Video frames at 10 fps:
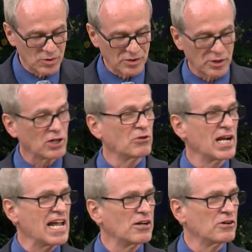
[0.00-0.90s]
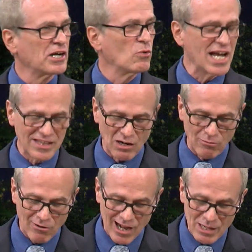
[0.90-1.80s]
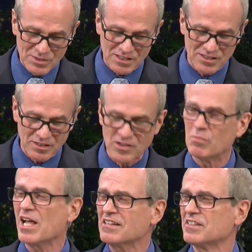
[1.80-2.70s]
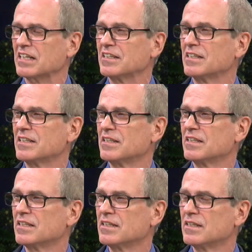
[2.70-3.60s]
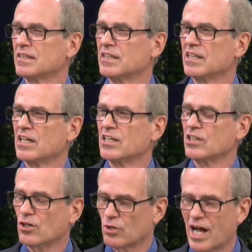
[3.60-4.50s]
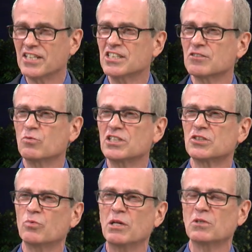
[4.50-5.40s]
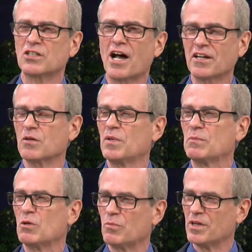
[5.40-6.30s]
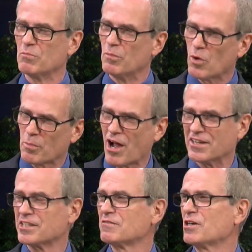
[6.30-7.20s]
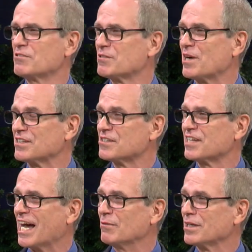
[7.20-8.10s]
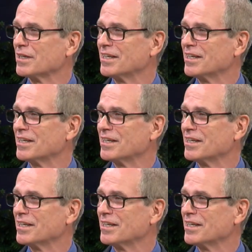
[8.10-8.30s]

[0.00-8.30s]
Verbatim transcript: with our Creator in a way that robs us of the blessing. You know, I just wish we would talk to people in more positive terms about the Sabbath